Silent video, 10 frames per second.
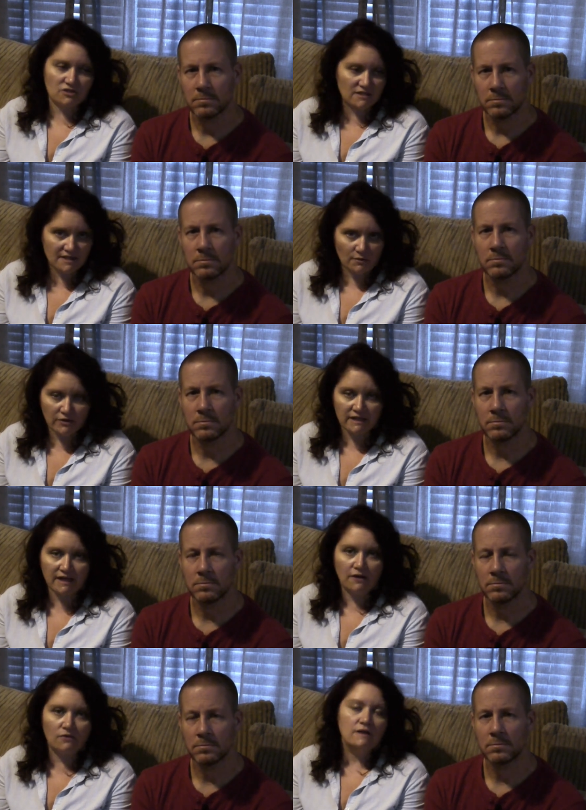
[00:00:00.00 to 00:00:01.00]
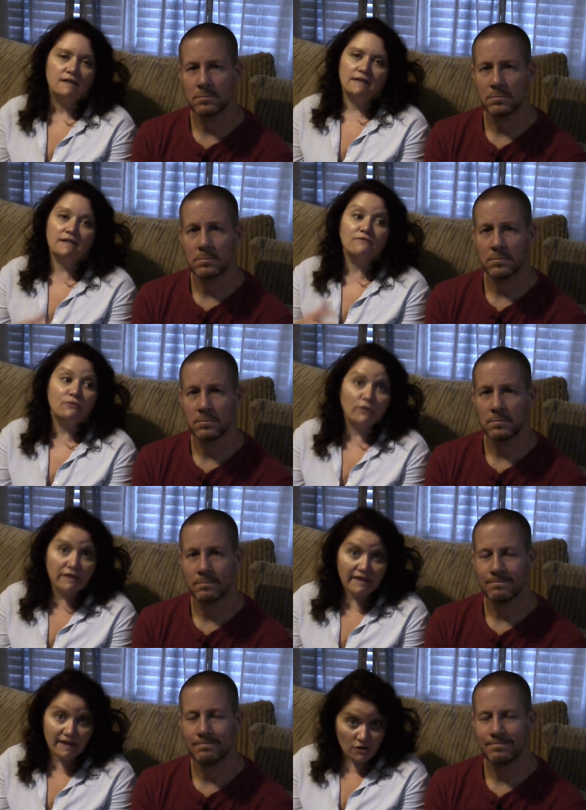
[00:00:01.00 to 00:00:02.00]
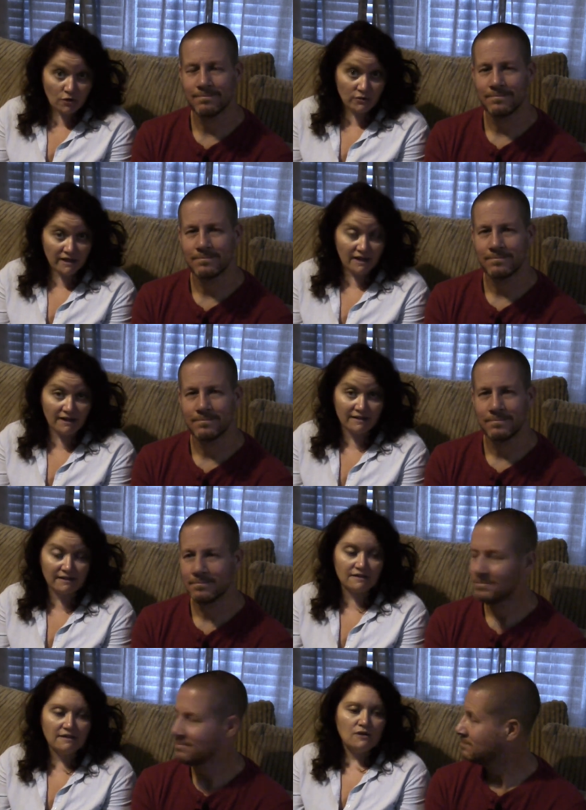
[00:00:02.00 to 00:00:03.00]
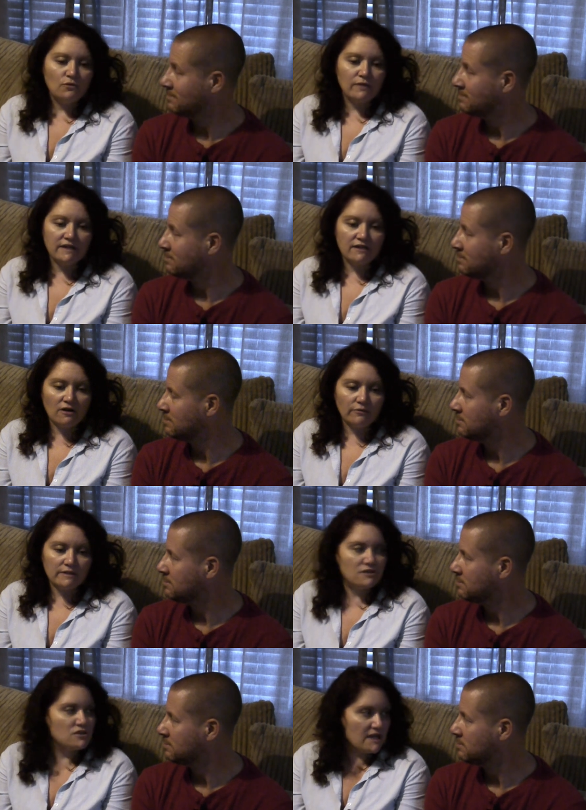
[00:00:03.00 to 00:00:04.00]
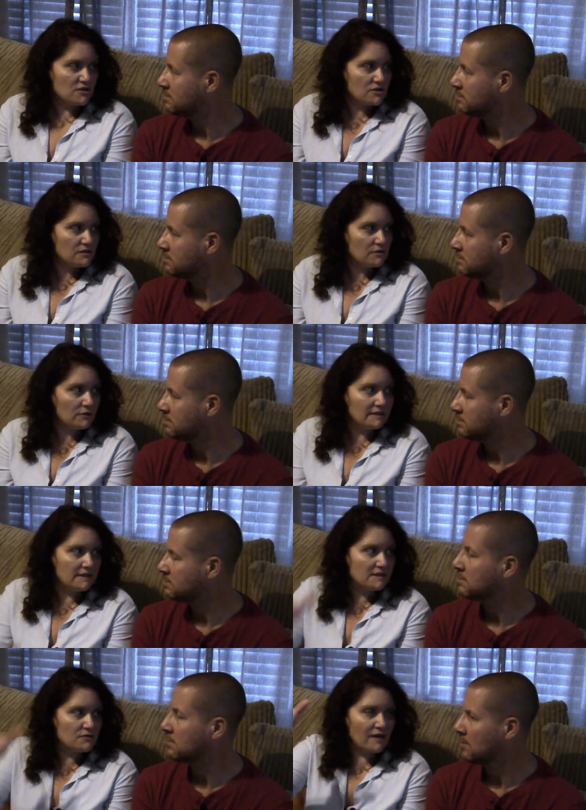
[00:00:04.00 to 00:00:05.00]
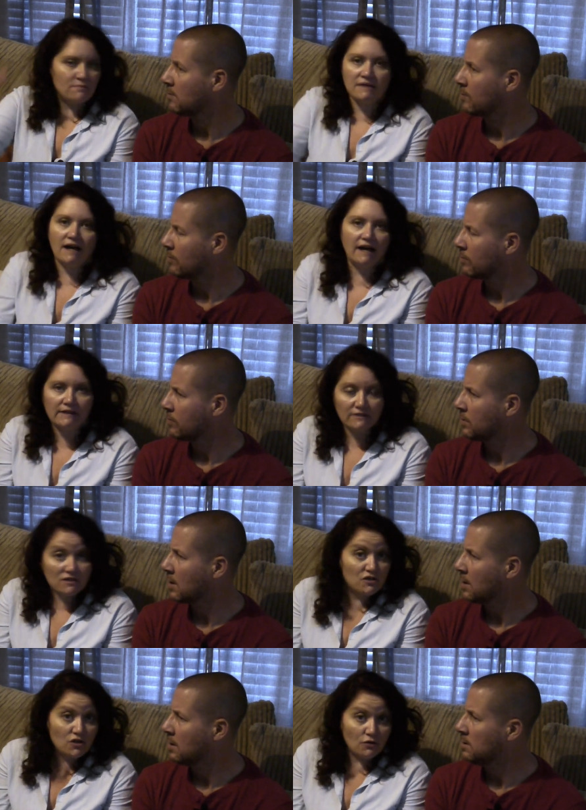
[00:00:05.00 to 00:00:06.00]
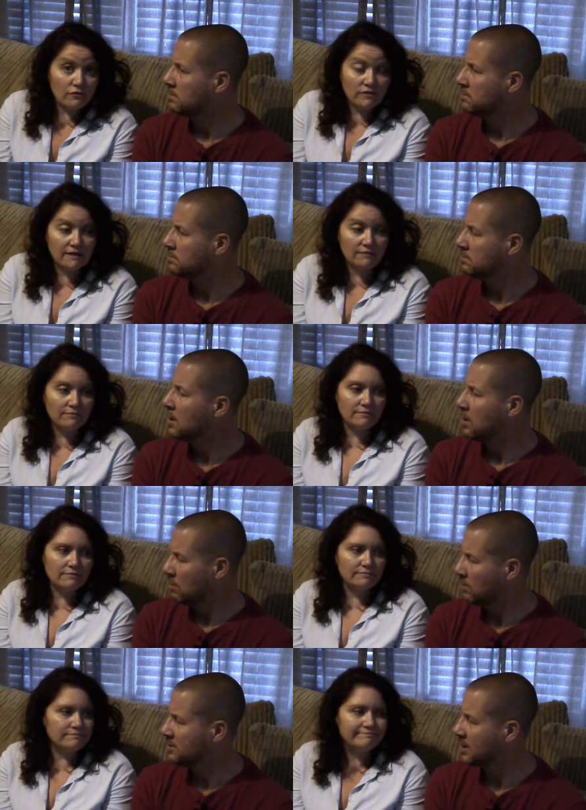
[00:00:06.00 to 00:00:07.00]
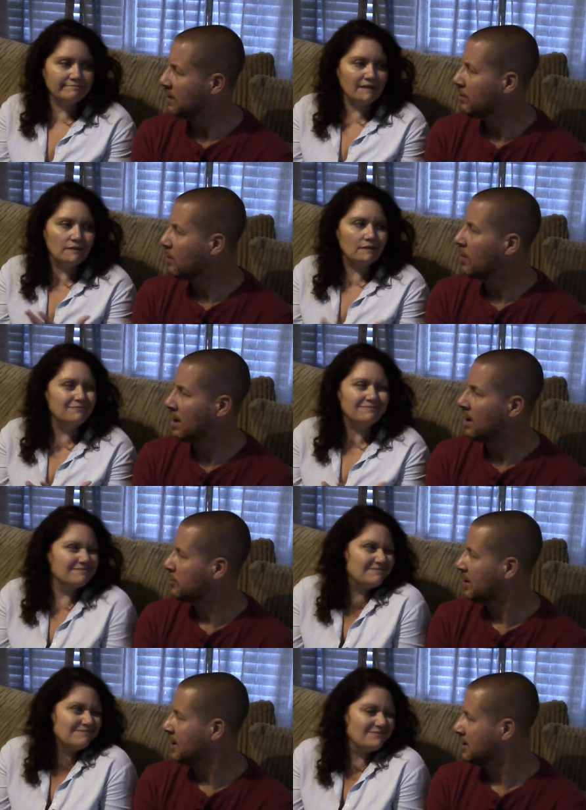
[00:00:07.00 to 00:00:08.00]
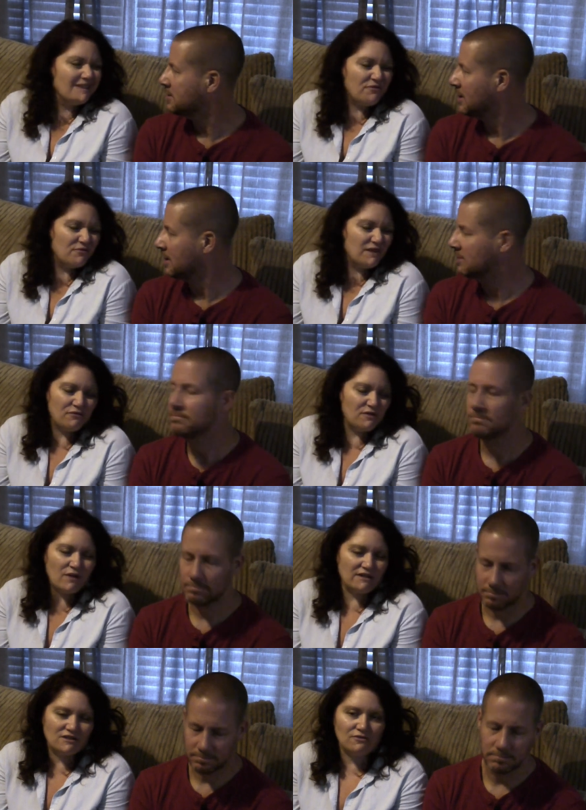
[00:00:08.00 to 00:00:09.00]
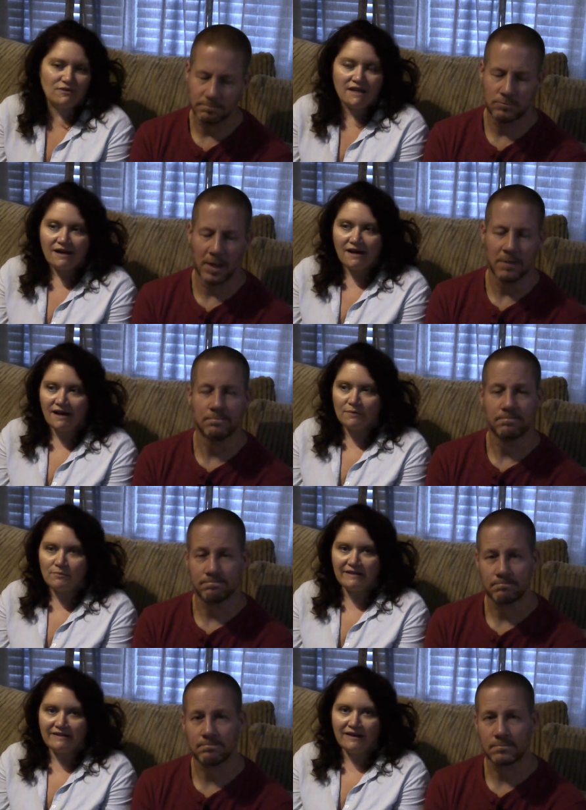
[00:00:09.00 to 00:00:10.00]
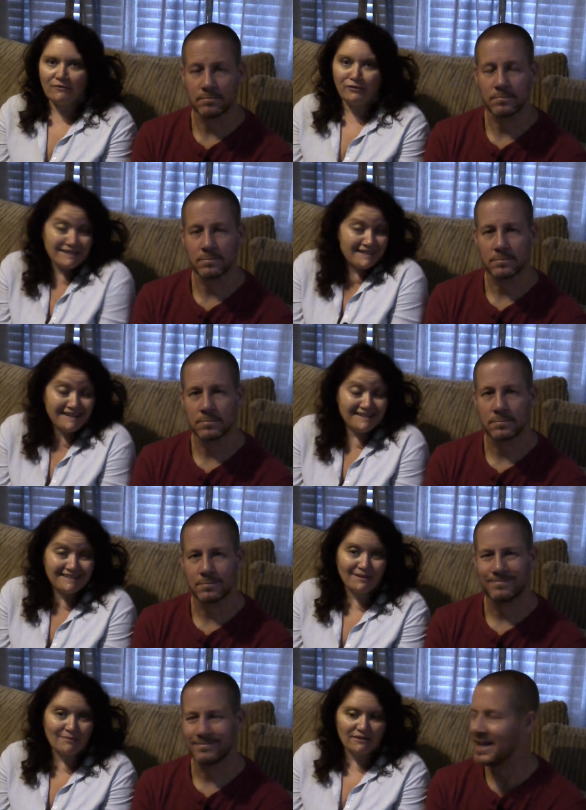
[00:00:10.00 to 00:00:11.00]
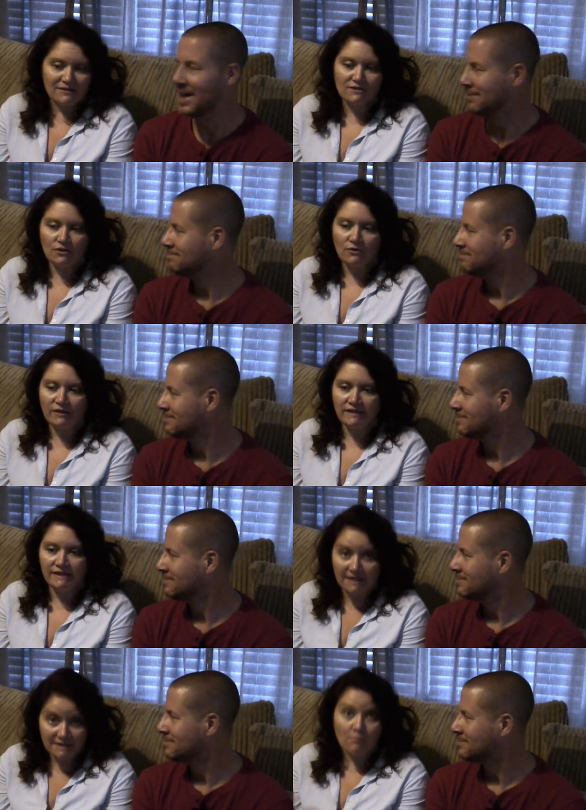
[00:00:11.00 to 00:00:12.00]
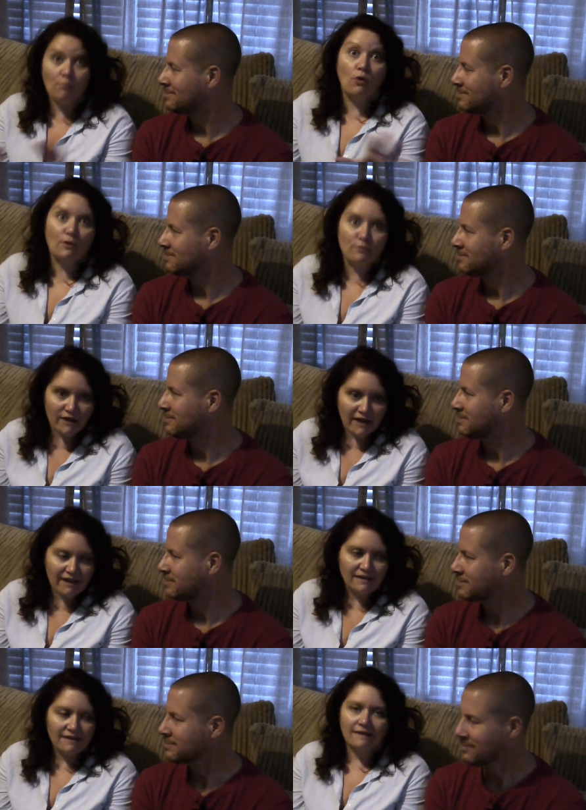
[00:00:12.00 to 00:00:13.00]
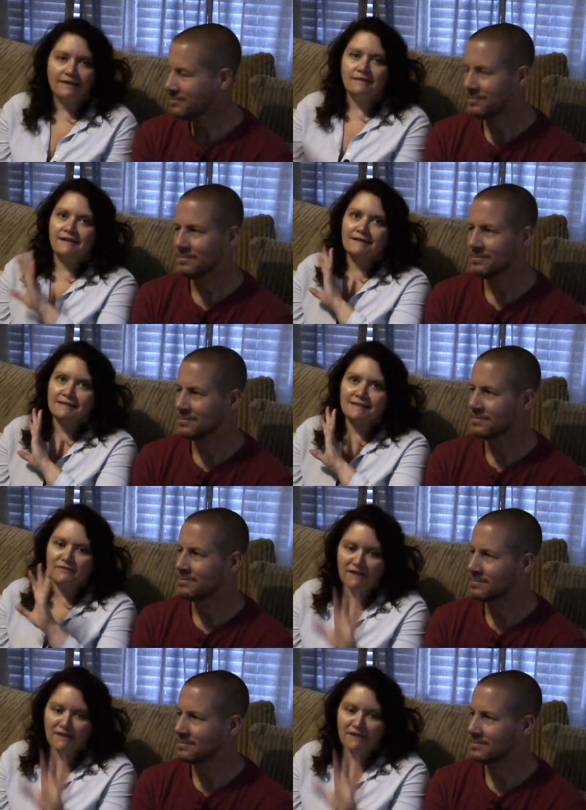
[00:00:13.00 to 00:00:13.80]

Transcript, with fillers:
Speaker 1: just not working out, even with that coating on it, we can always change it, or at least right behind the stove. And we'll see if we want to upgrade this. If, if we want to, right. uh, but we're excited about it. So yes, more brick, and yes, even